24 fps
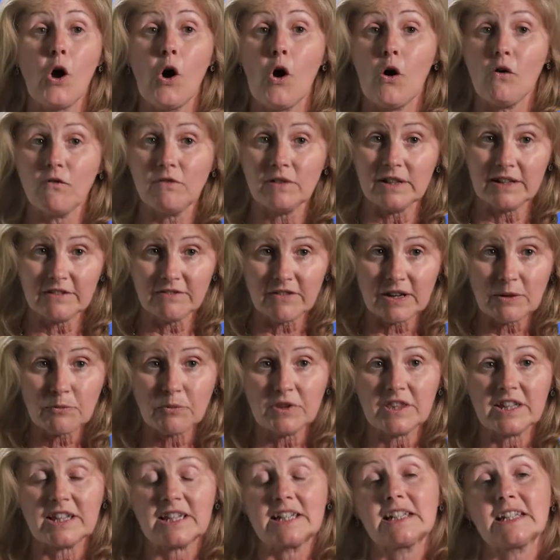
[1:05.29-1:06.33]
of living
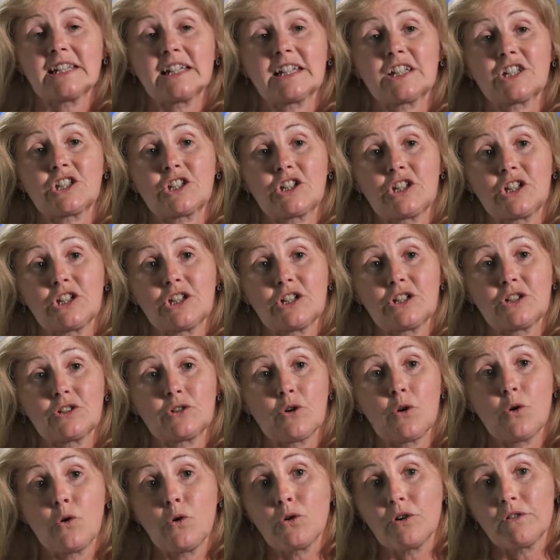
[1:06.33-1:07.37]
with a
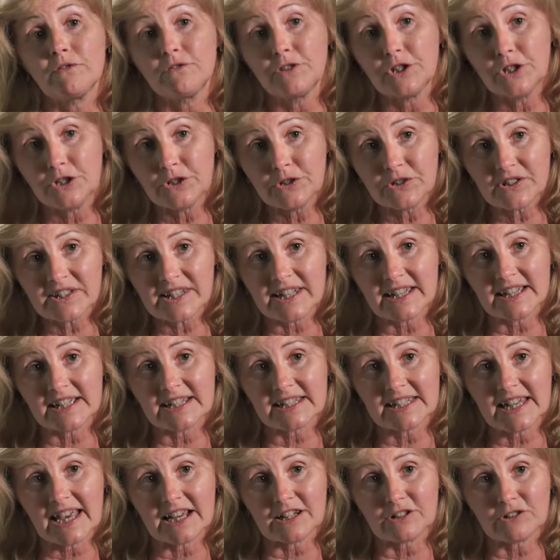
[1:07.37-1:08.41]
condition or of using a
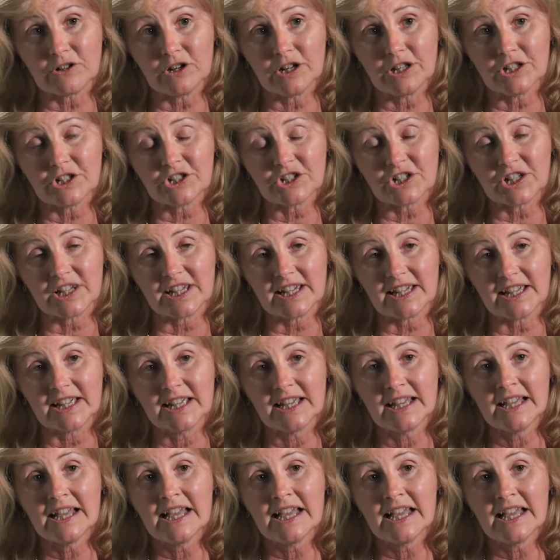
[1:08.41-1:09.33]
technology.